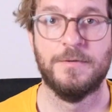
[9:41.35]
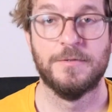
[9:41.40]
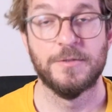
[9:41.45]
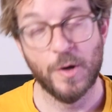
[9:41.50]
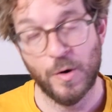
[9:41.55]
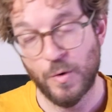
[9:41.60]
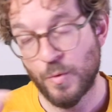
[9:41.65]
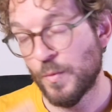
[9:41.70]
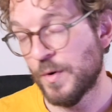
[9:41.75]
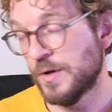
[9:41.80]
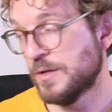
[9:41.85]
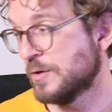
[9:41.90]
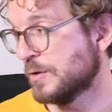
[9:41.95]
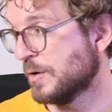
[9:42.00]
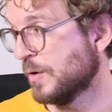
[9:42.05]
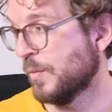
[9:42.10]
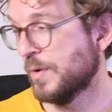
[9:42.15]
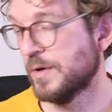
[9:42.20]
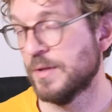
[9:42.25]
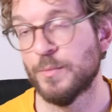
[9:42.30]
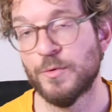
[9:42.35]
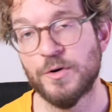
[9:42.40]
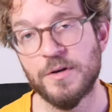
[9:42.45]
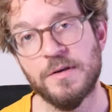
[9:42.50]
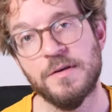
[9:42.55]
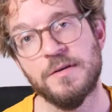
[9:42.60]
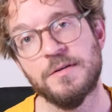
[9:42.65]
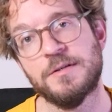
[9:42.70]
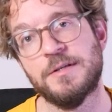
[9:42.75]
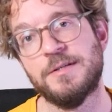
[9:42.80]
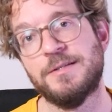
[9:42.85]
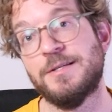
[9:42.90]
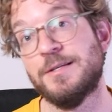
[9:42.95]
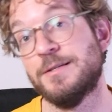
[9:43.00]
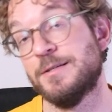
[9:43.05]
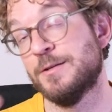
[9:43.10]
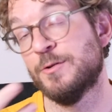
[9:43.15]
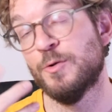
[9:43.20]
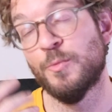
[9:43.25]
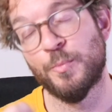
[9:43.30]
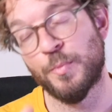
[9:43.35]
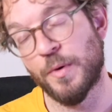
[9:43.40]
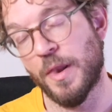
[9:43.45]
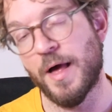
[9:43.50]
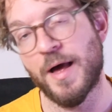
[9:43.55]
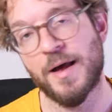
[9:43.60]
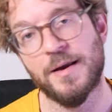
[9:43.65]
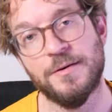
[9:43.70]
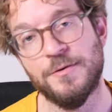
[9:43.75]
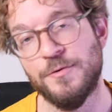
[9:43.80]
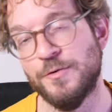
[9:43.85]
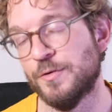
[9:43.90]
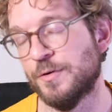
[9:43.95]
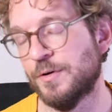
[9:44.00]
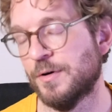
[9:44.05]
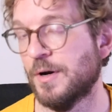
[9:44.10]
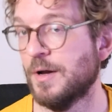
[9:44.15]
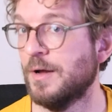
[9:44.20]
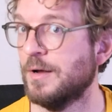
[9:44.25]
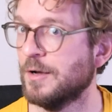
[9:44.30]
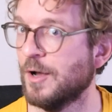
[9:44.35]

So when you know where the moon is, it's easy to plan your